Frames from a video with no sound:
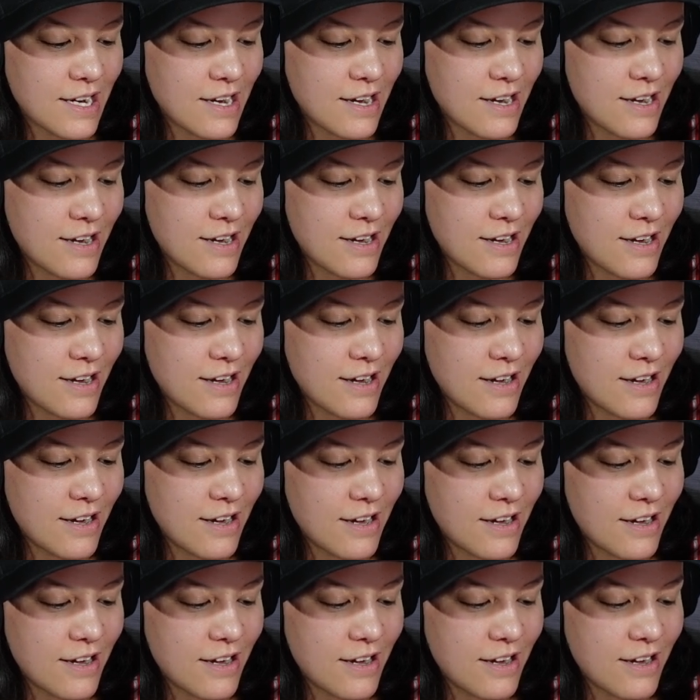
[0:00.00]

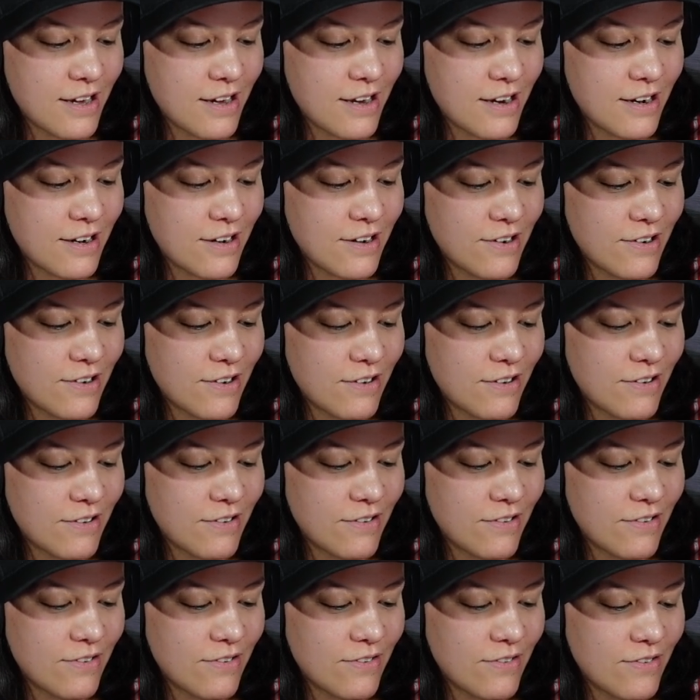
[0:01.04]
Uh
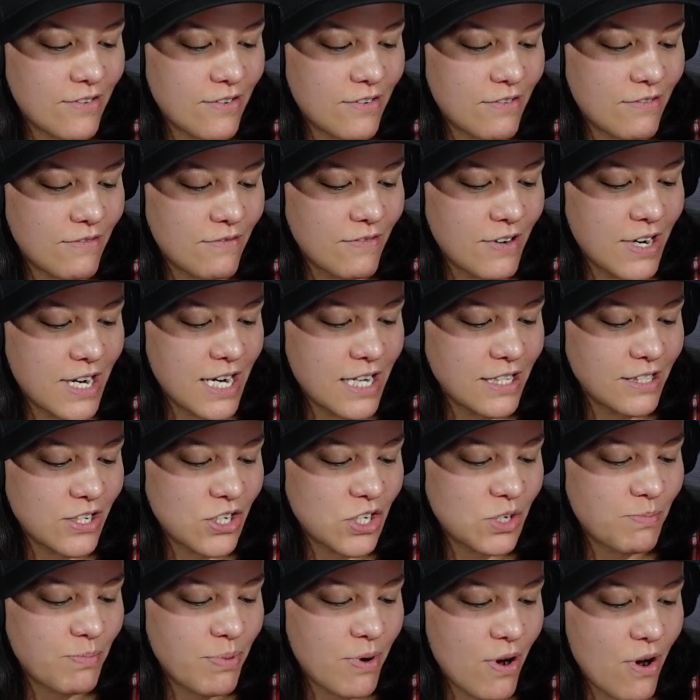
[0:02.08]
reading
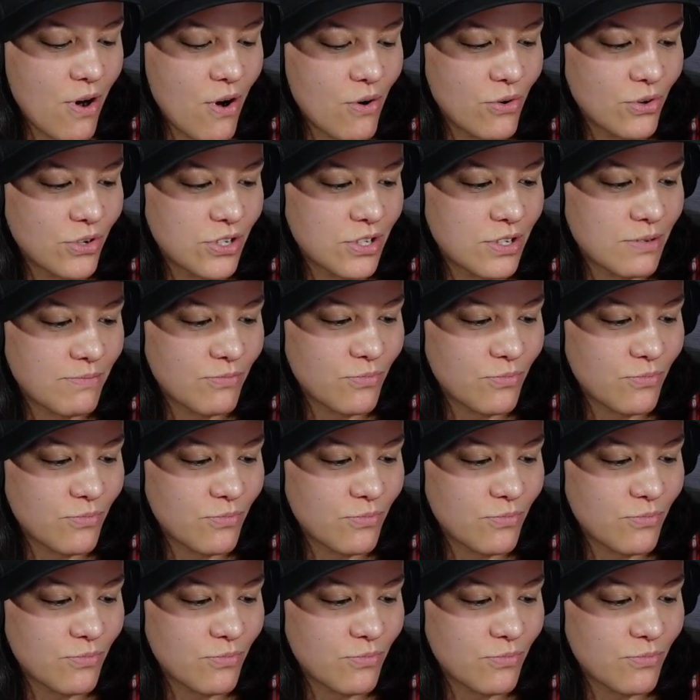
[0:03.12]
this post.